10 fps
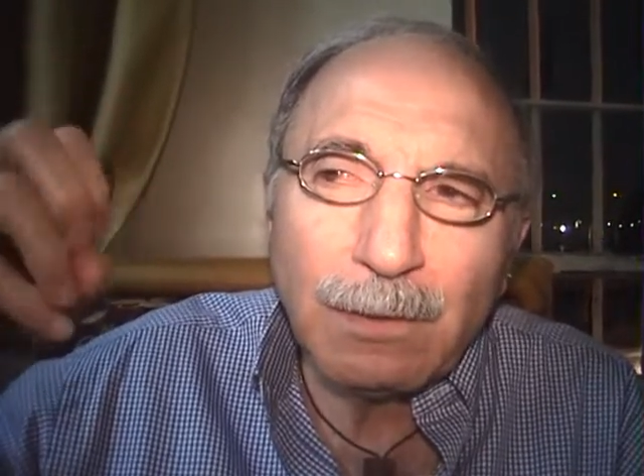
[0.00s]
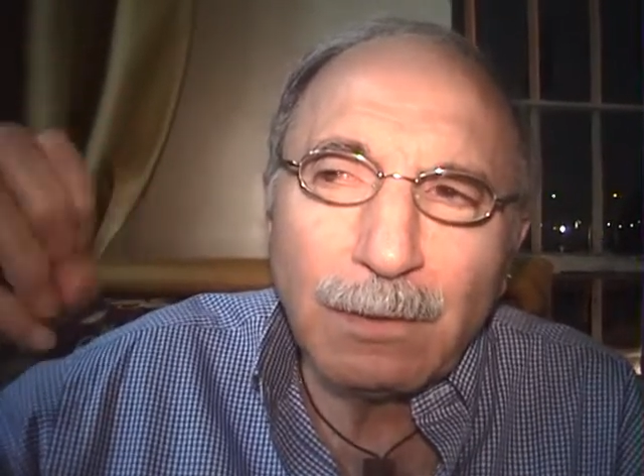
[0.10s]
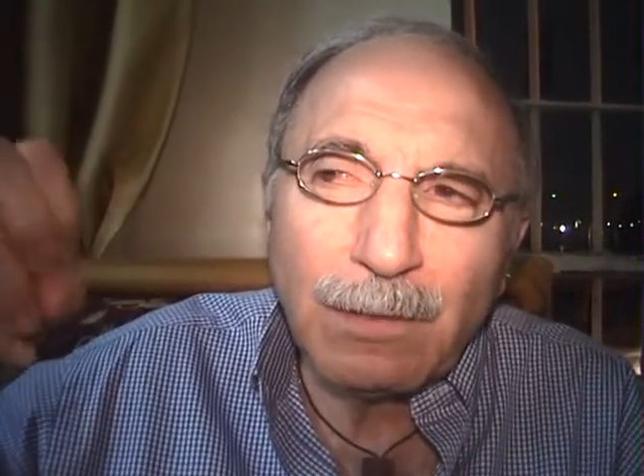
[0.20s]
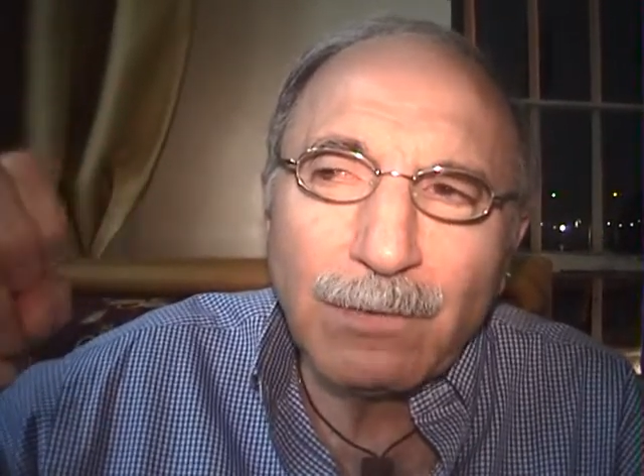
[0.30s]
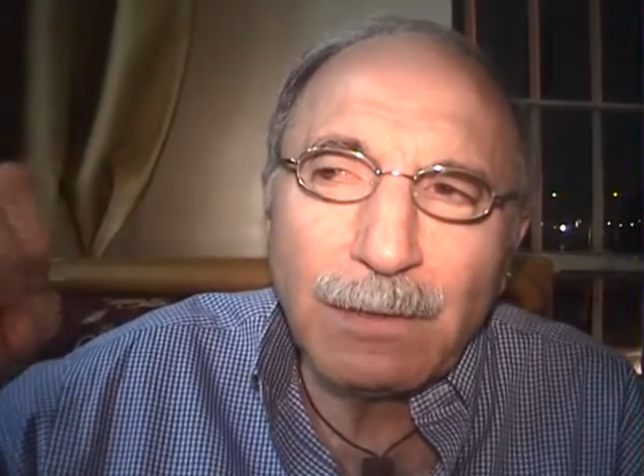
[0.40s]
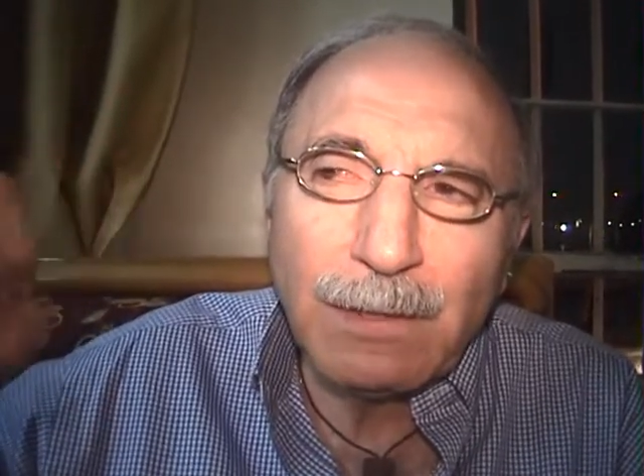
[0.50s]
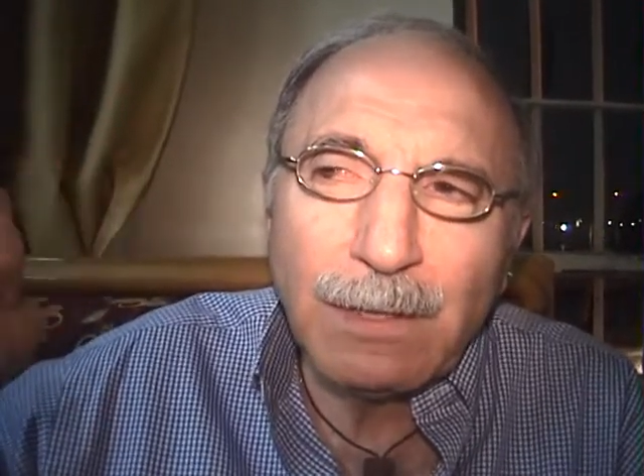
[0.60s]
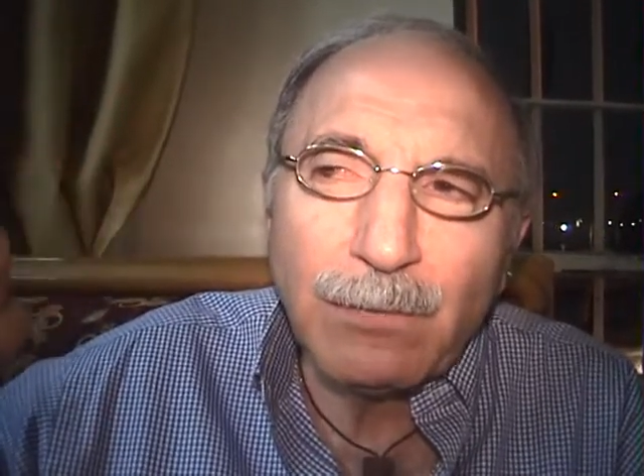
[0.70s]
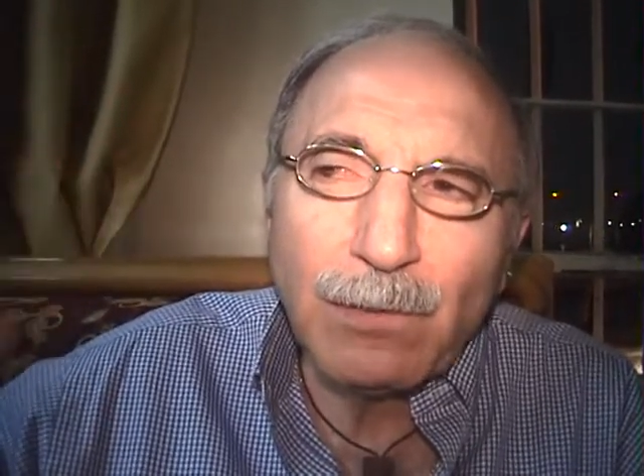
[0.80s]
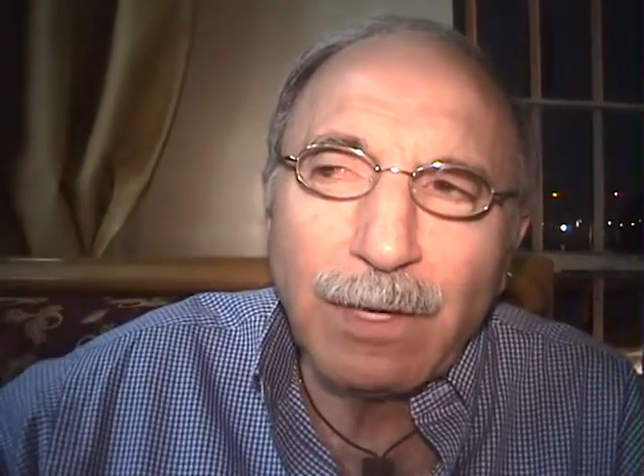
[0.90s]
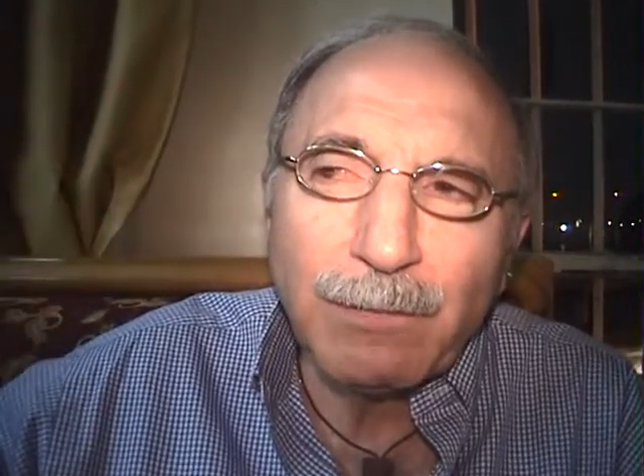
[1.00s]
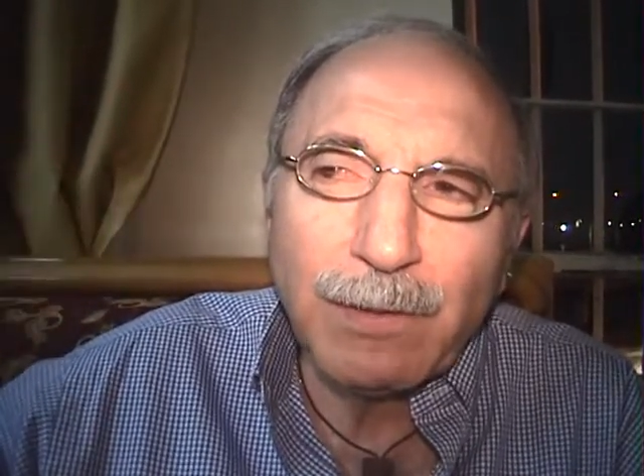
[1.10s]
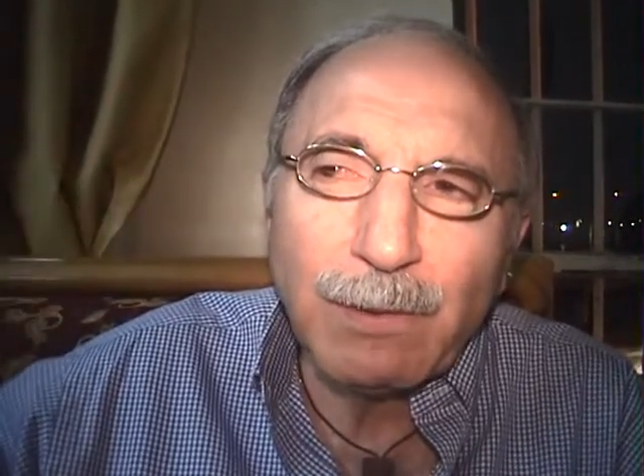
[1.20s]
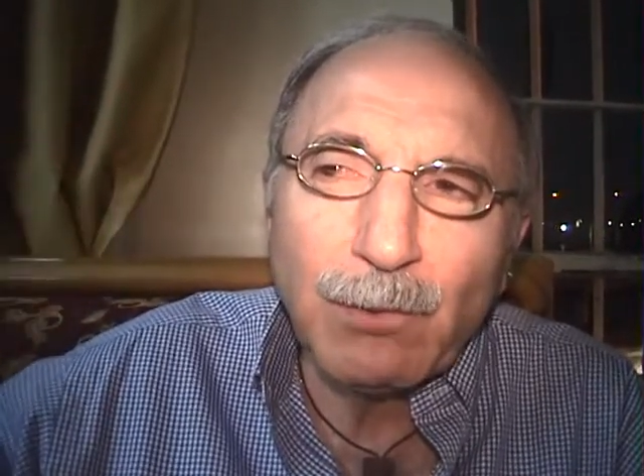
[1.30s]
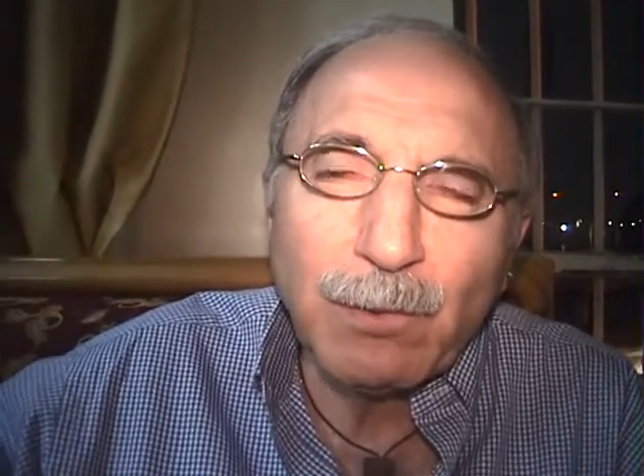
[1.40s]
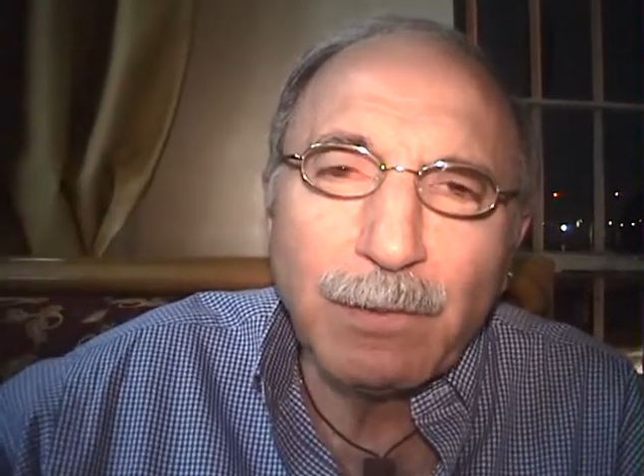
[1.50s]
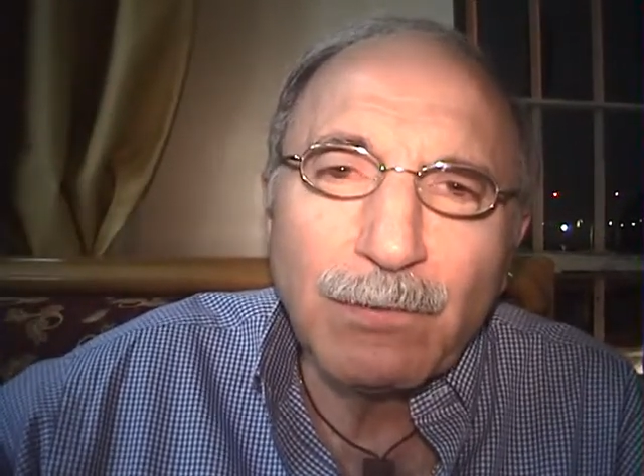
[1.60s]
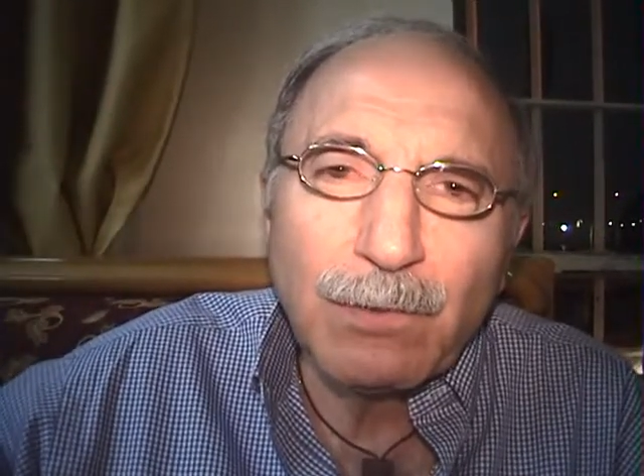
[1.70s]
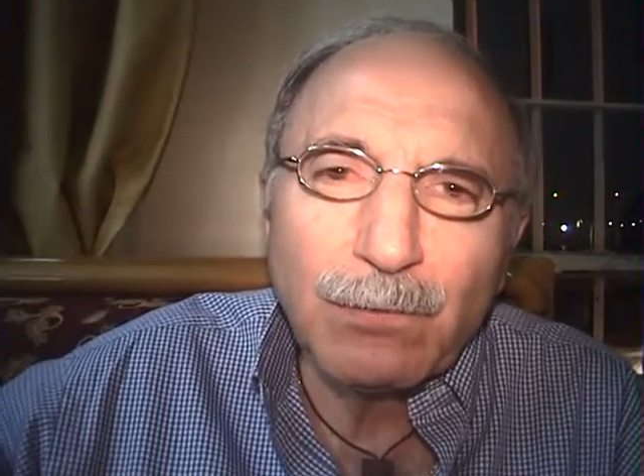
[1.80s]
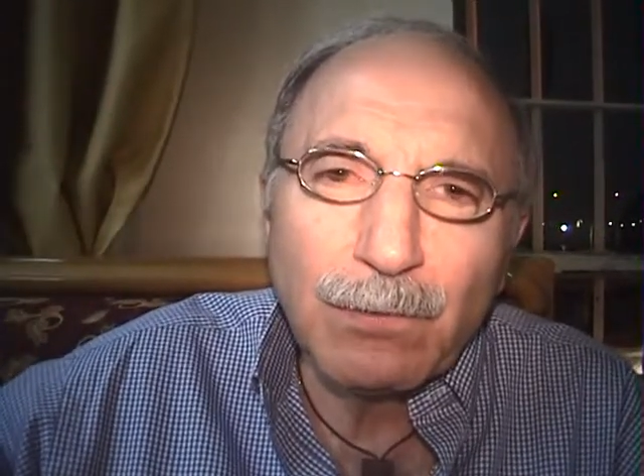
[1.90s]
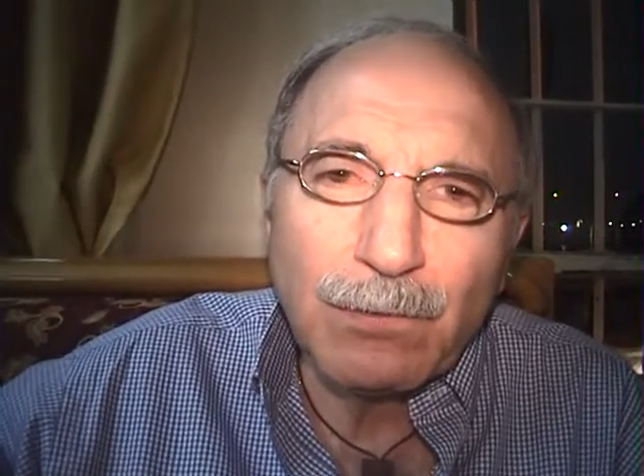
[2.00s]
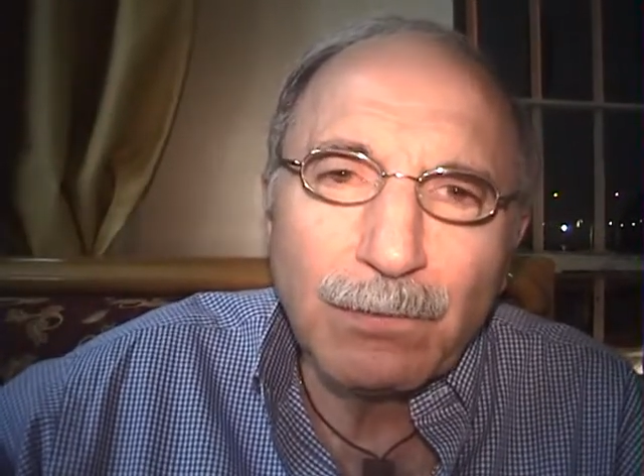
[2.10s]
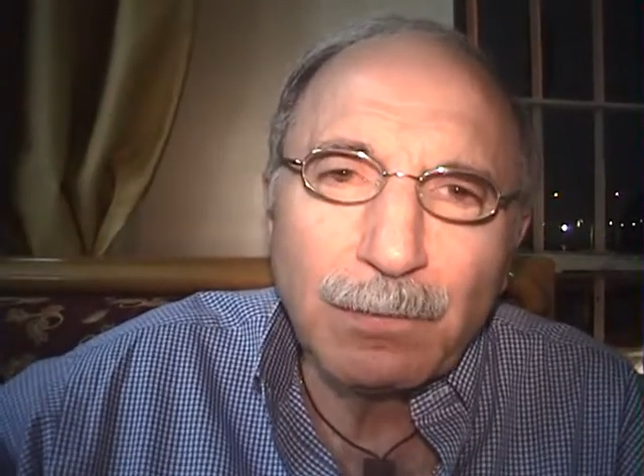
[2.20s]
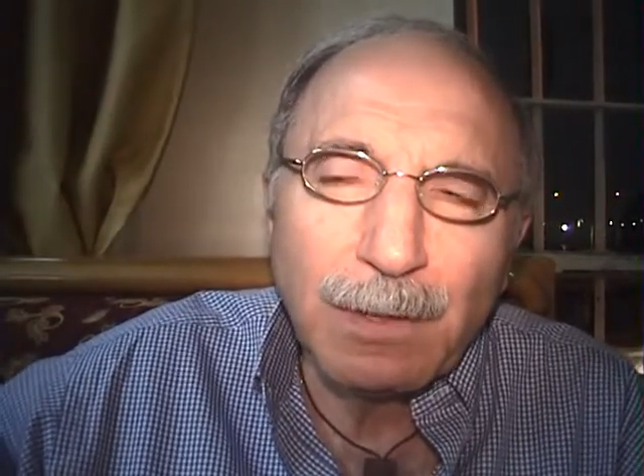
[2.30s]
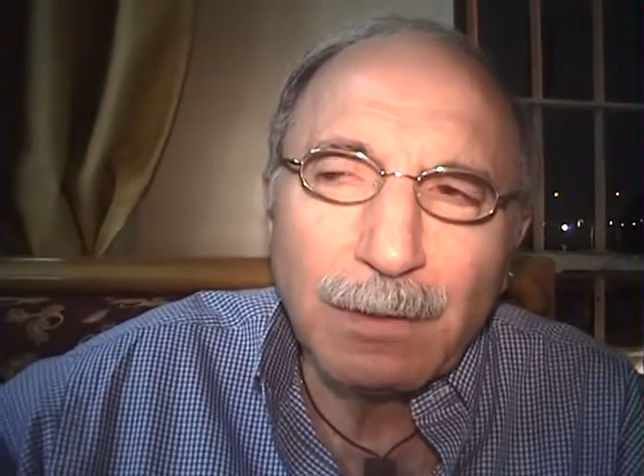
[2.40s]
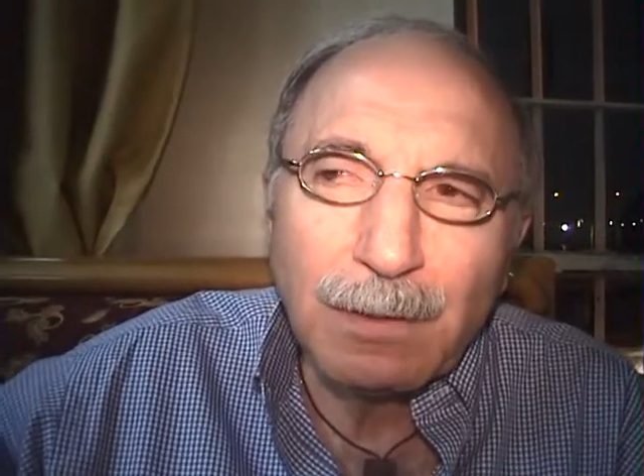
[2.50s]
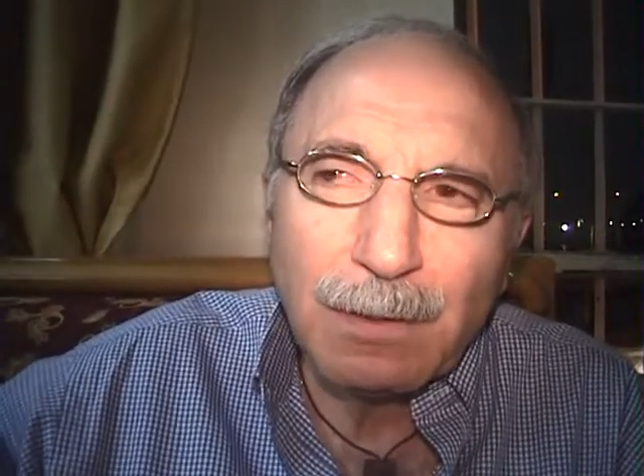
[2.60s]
doesn't need to have any more messages, but